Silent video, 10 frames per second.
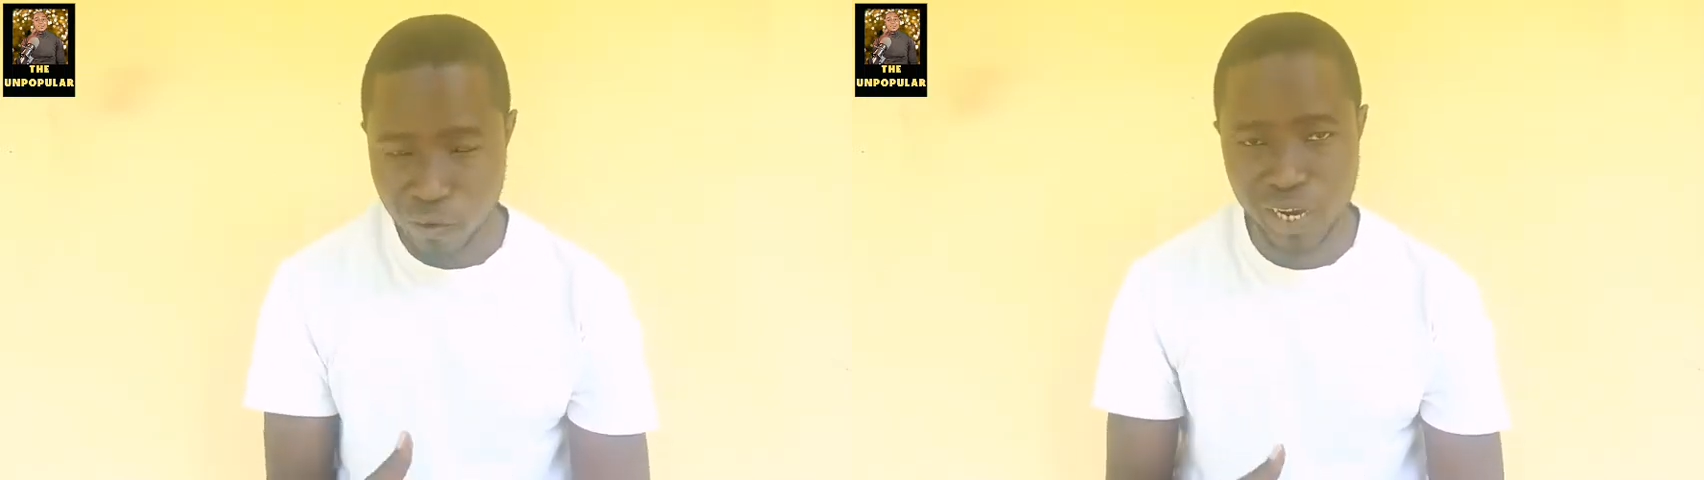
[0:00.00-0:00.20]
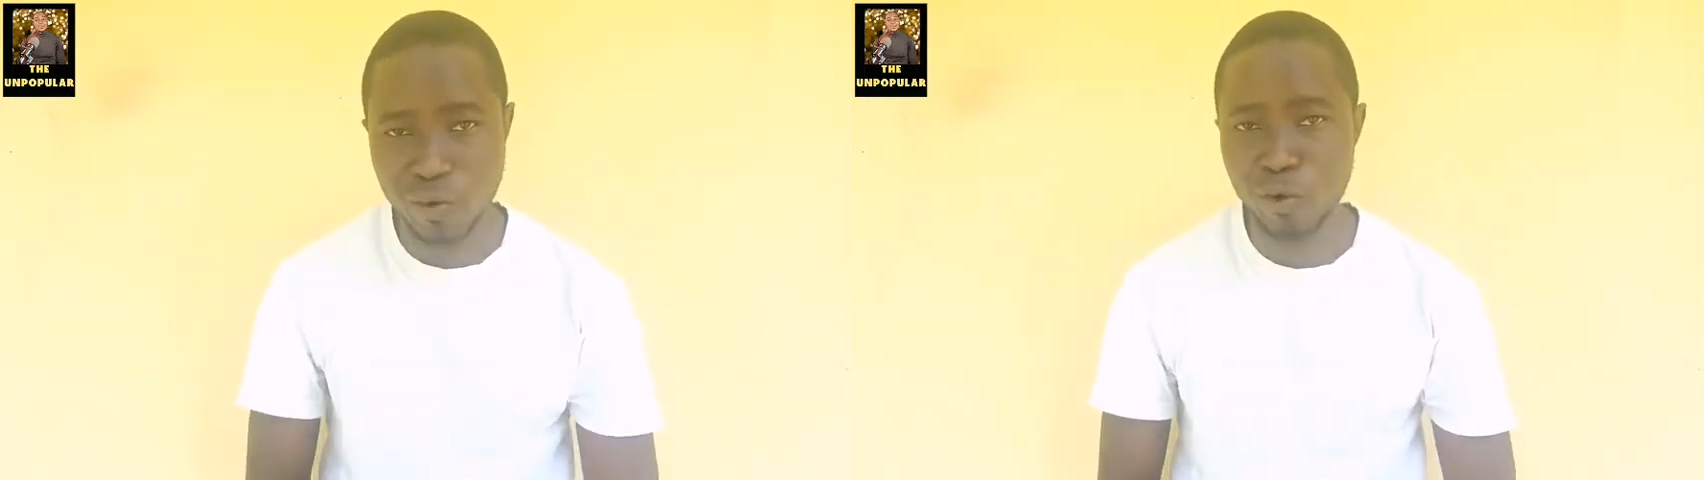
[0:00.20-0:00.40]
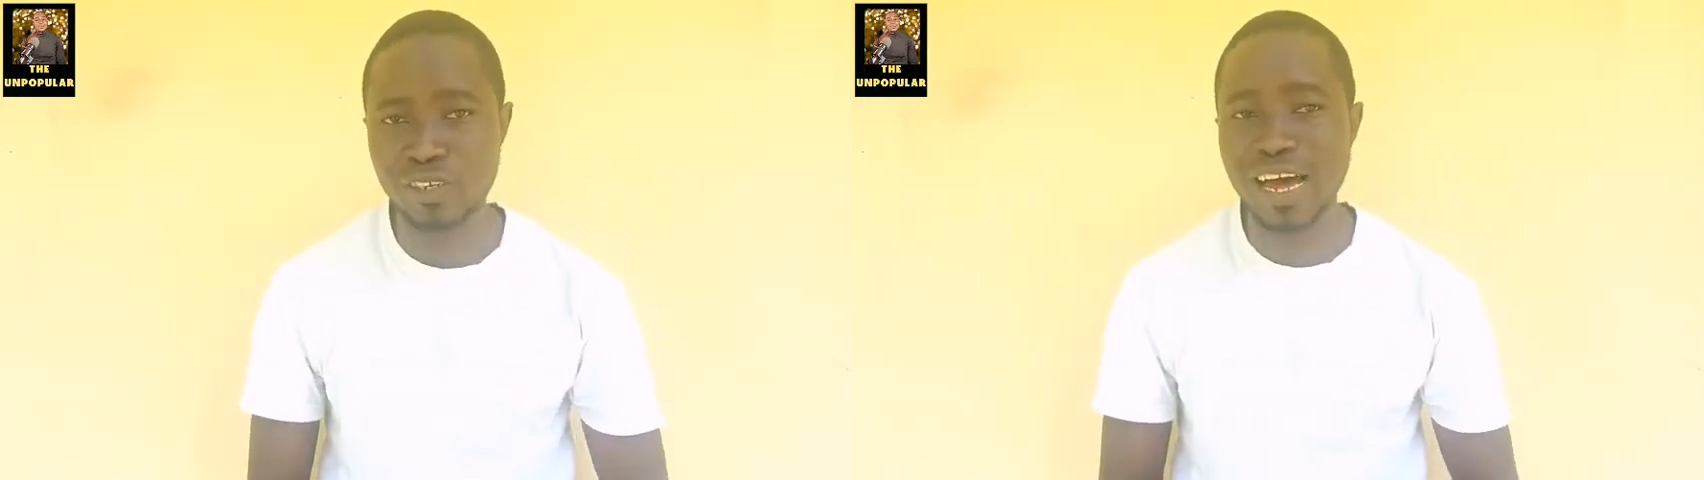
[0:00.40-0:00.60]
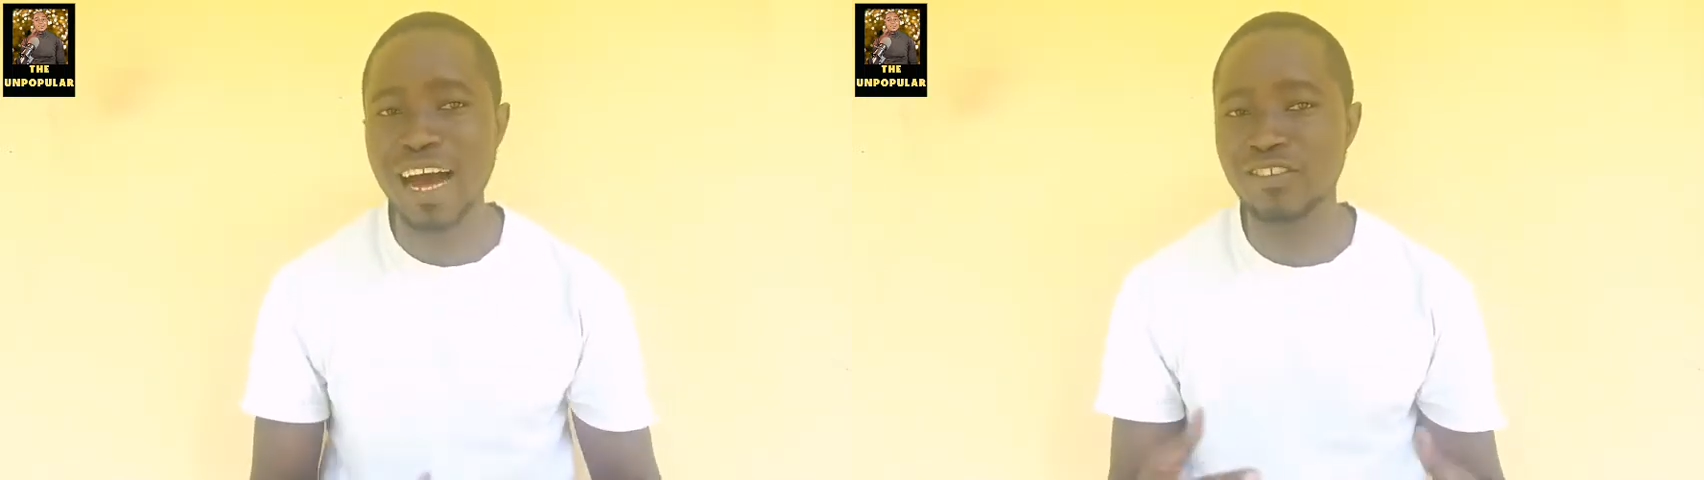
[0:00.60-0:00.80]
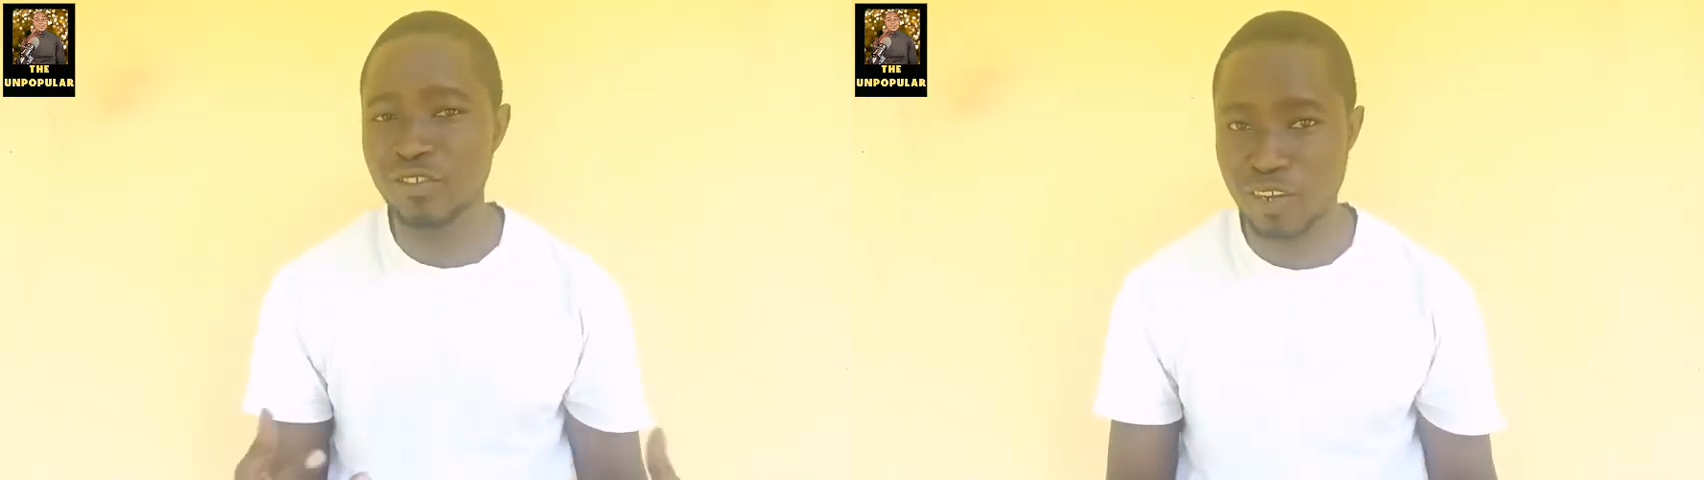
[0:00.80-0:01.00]
when he was
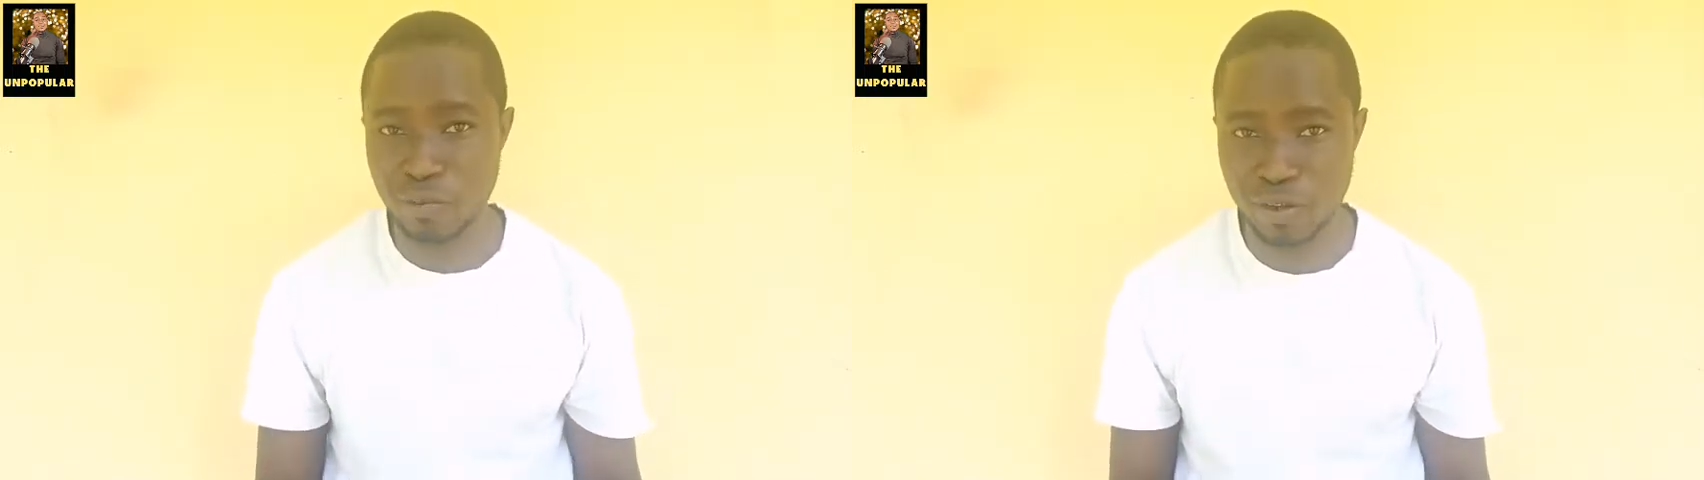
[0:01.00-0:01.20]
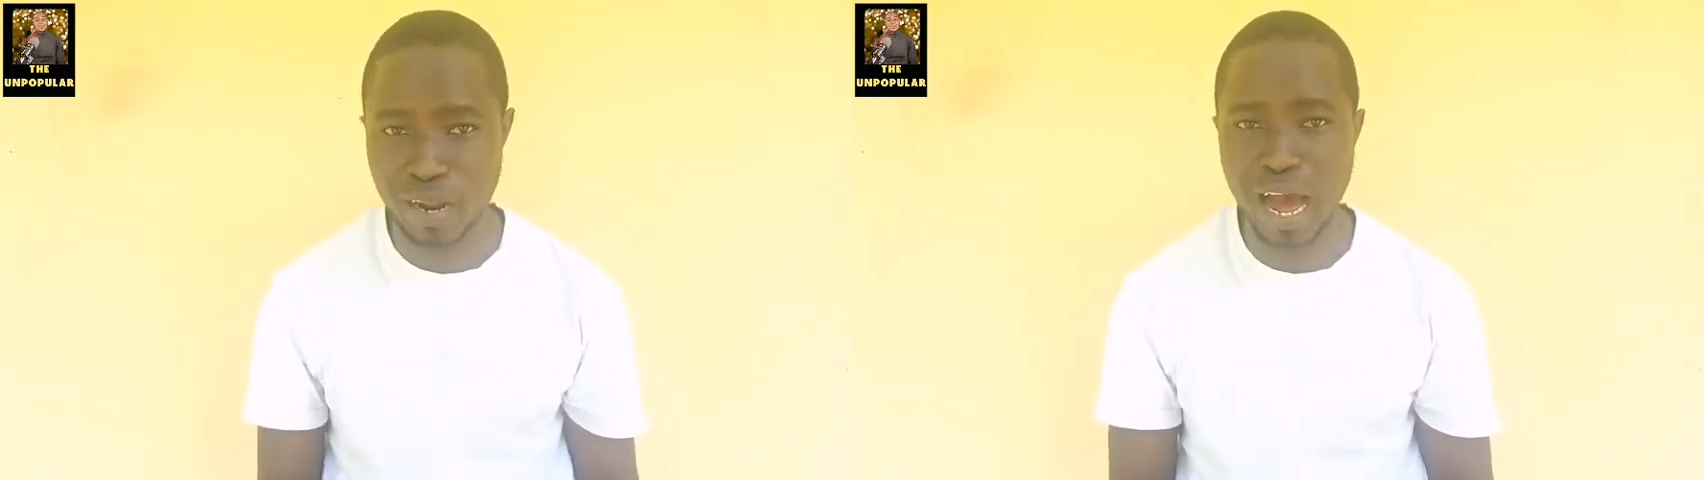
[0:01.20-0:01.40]
asked about